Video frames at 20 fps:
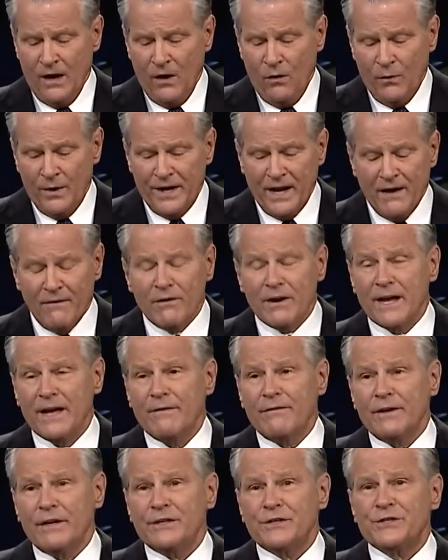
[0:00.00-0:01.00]
We never
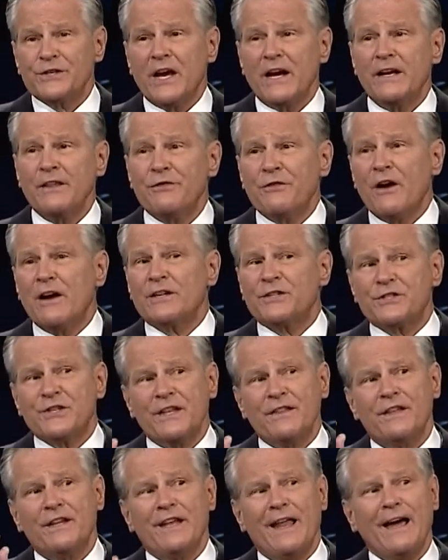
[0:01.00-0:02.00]
give it a second thought. See,
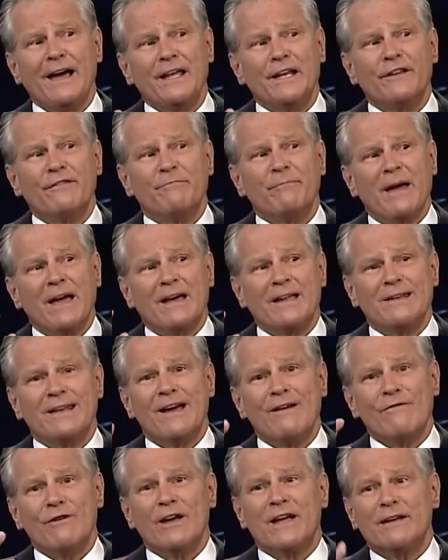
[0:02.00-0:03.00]
the negative man
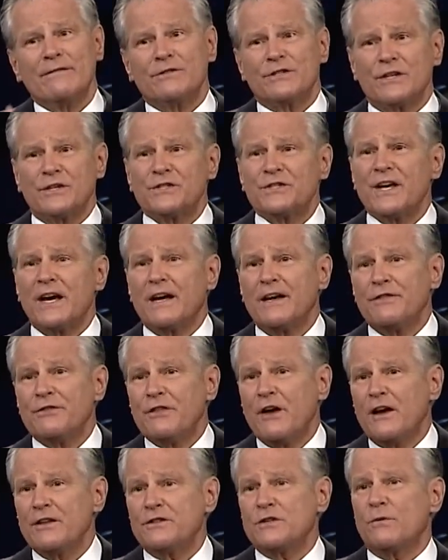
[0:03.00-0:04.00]
never gives a second
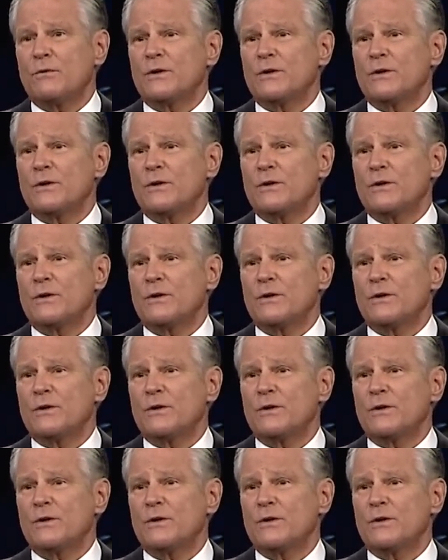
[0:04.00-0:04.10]
thought to